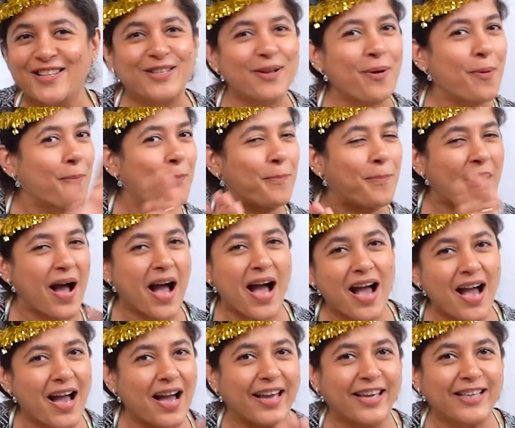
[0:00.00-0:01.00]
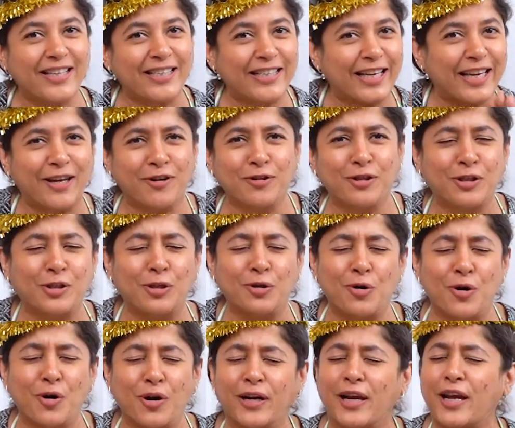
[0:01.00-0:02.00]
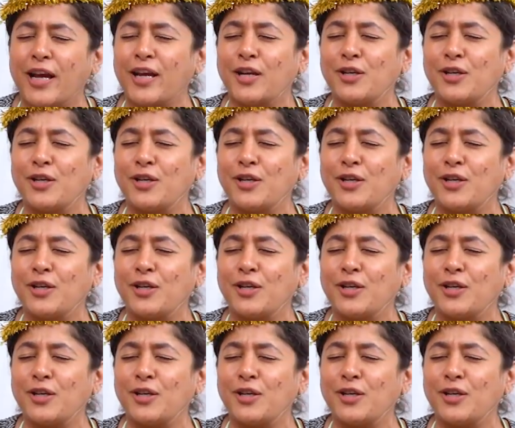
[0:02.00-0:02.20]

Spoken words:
So bye. See you soon.